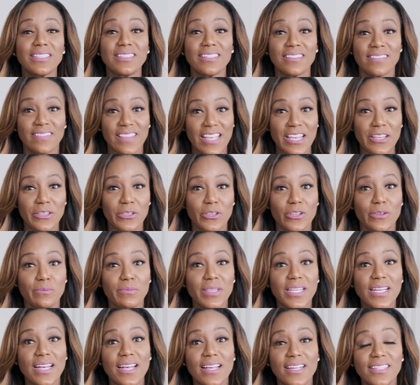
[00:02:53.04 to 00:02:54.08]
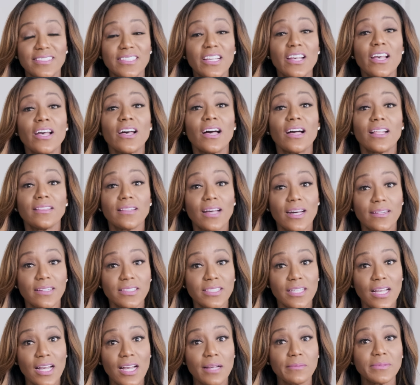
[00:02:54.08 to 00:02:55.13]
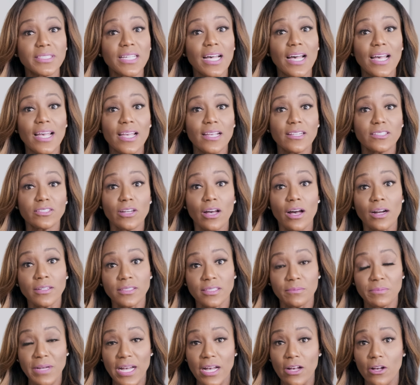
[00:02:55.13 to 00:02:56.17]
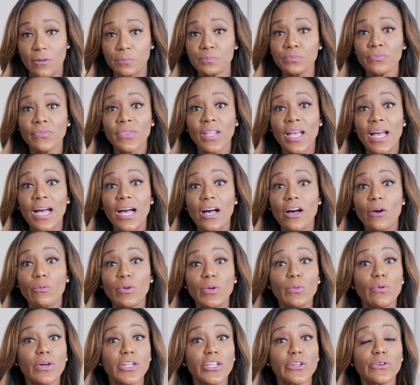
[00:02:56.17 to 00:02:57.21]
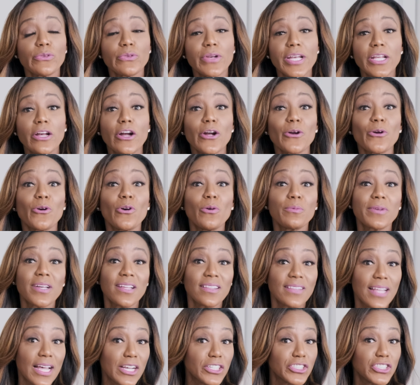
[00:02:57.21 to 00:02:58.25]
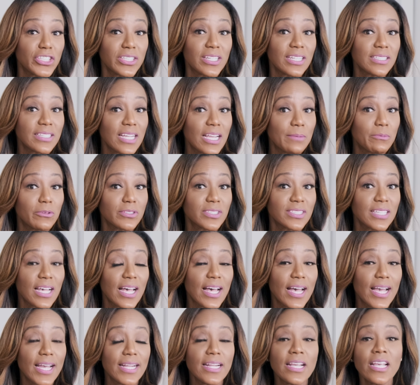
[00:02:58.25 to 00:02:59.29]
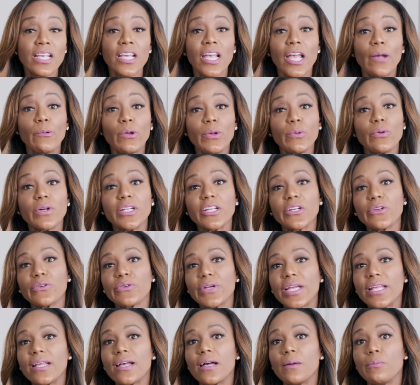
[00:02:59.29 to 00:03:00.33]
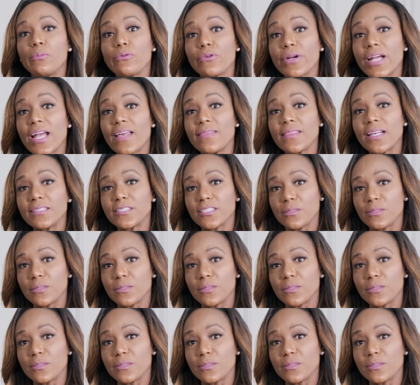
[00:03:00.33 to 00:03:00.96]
to thank you, because a lot of times I talked about how we want to create our home collection at Tableside, and we want to create a brand that's